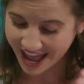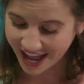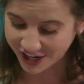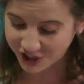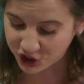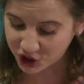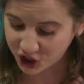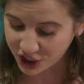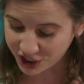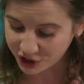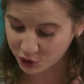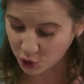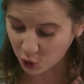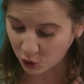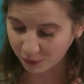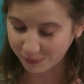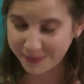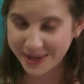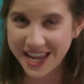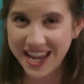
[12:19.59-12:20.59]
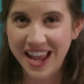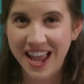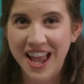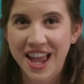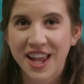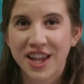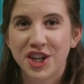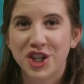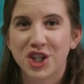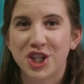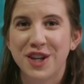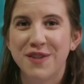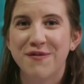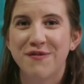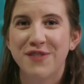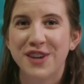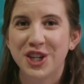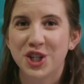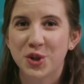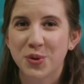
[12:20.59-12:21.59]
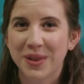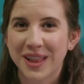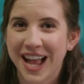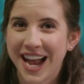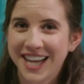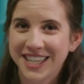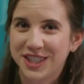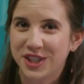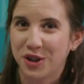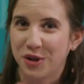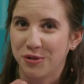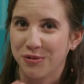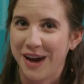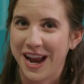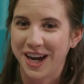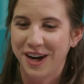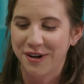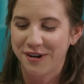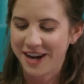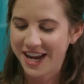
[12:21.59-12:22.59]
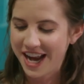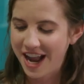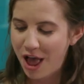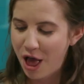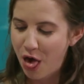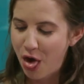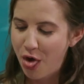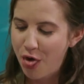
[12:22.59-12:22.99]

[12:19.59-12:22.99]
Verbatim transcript: and she told me she visualized Gregory